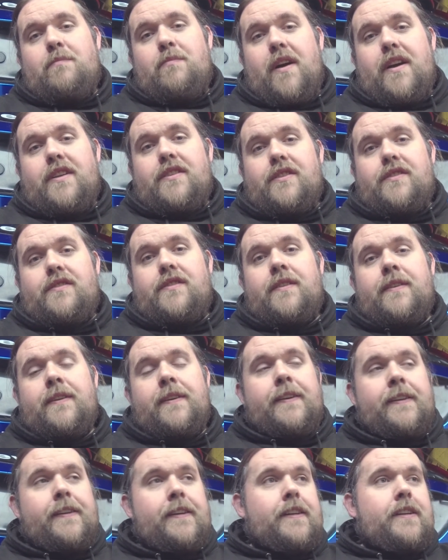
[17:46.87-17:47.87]
pages.
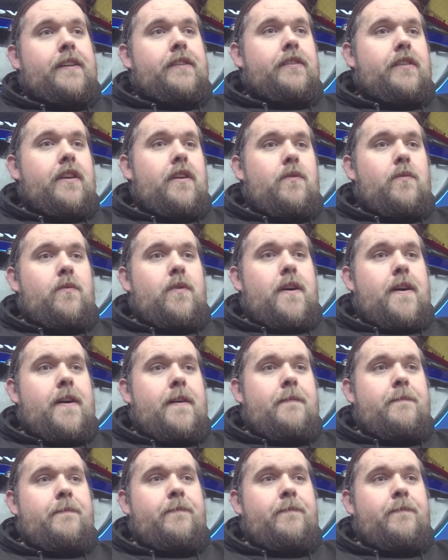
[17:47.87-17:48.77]
So,